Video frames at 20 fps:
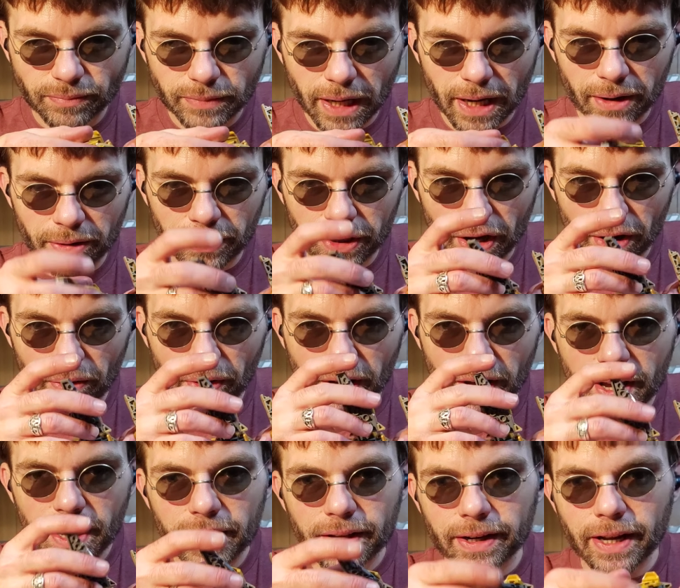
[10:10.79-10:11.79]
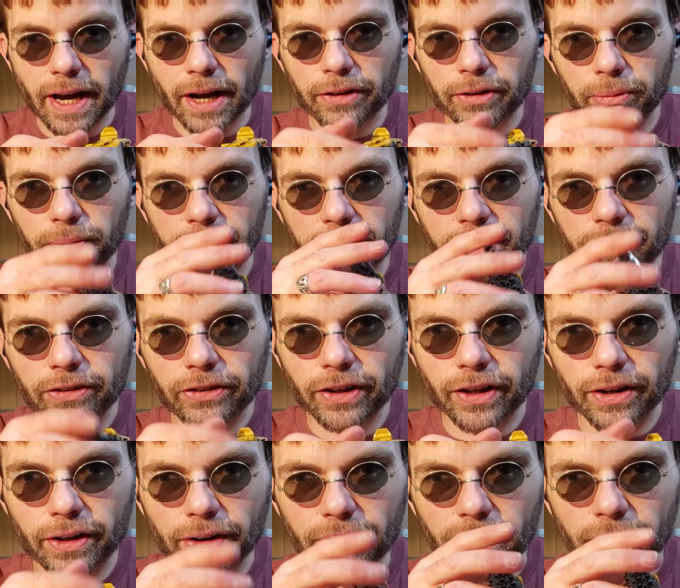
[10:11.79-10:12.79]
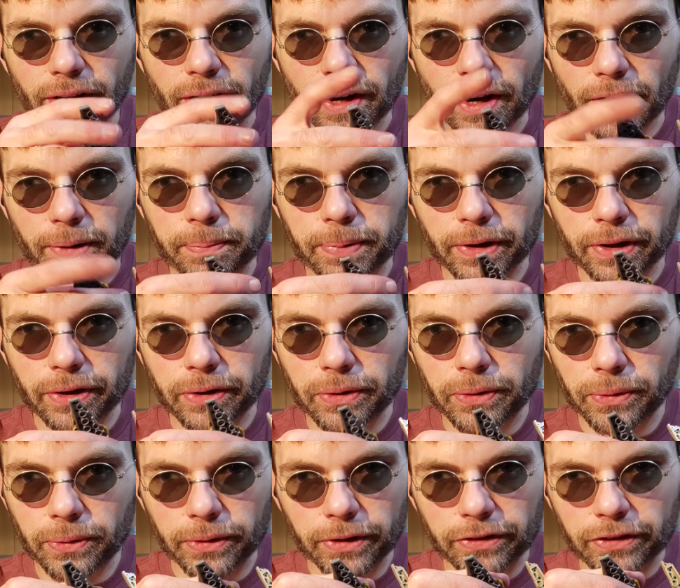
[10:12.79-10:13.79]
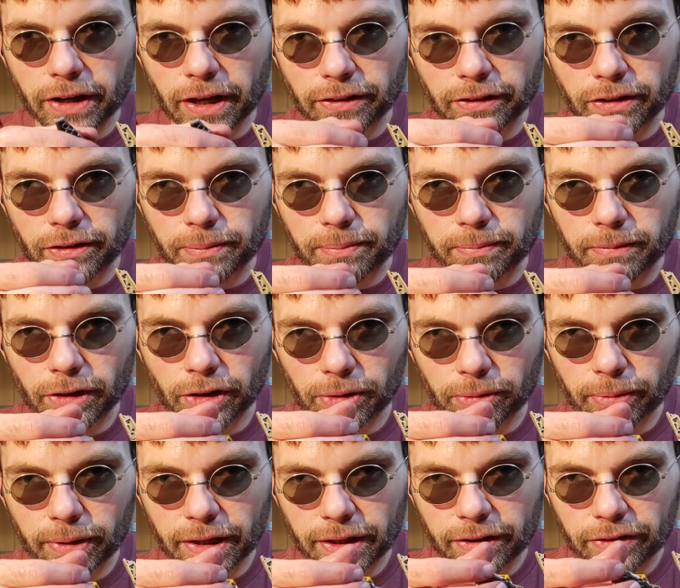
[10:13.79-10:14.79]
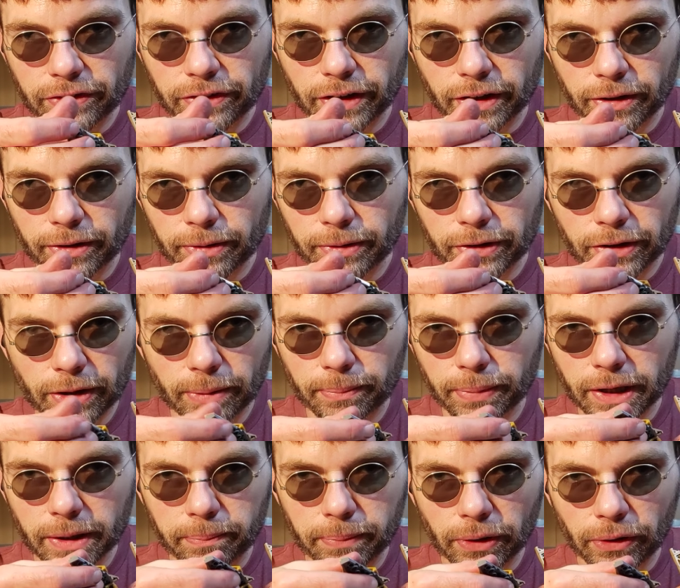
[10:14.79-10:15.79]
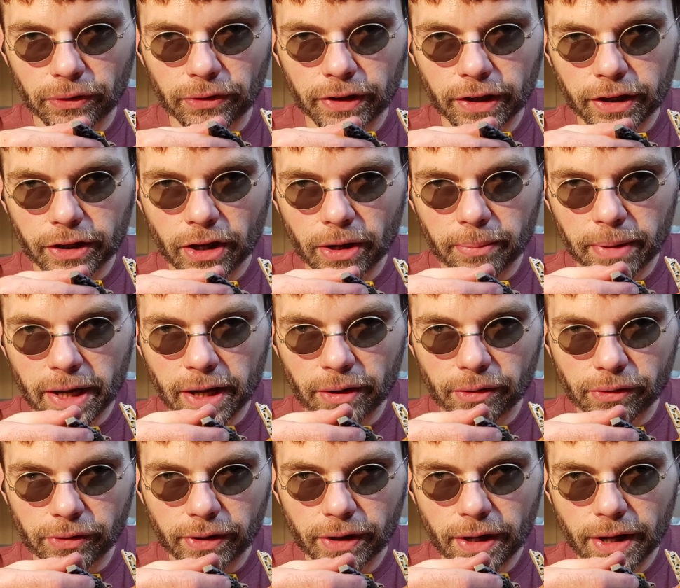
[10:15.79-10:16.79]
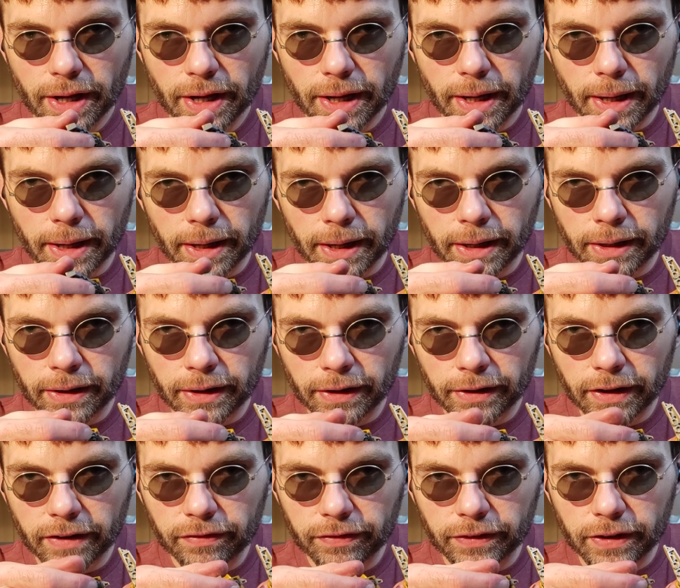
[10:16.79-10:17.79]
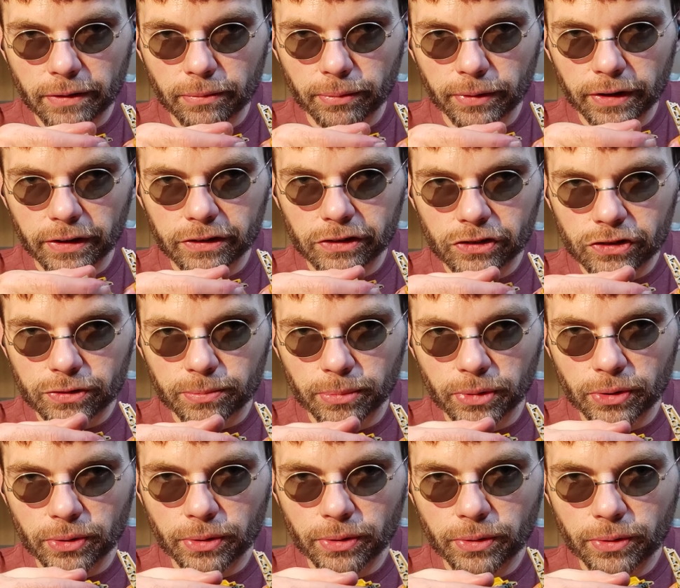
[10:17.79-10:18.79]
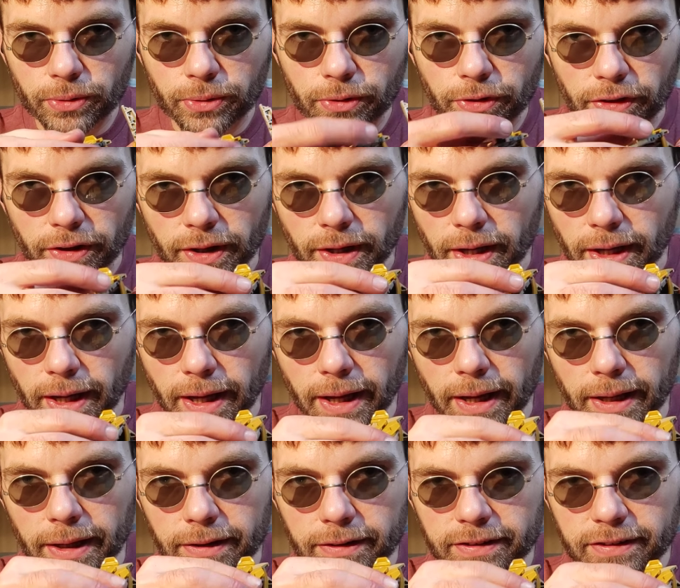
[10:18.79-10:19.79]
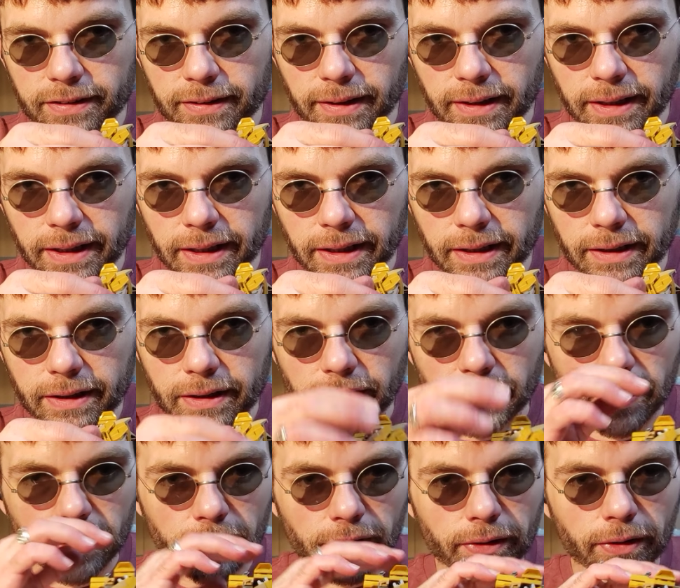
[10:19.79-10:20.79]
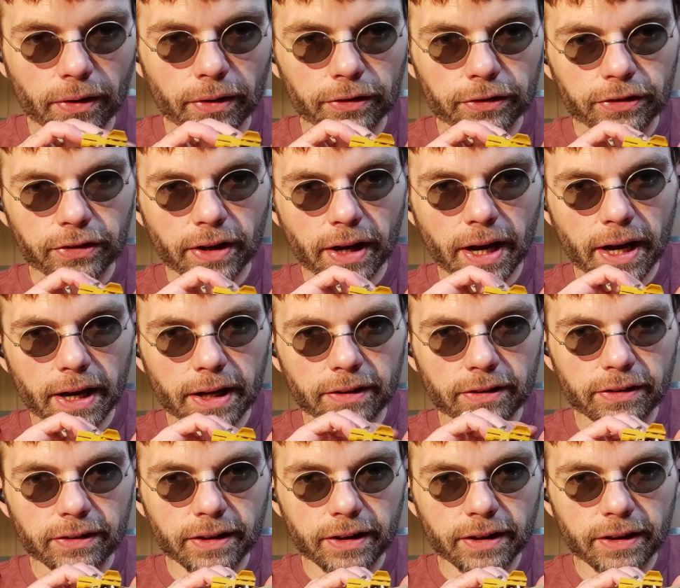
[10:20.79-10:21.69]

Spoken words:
I don't know. Now the wings here are pretty cool. He's got these little wings that are brick built and they come out, and they're really smooth and sleek on all sides.